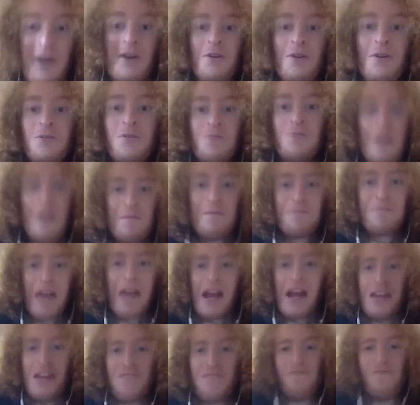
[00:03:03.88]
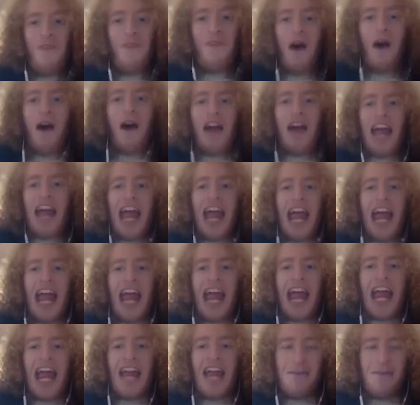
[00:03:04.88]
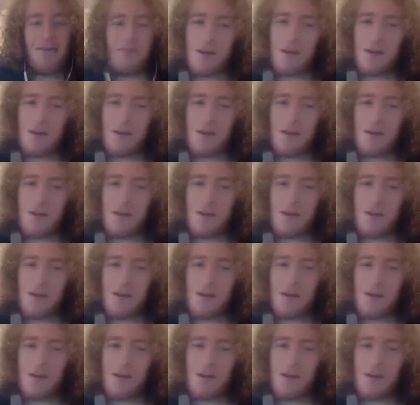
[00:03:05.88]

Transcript: We're bloody flying! We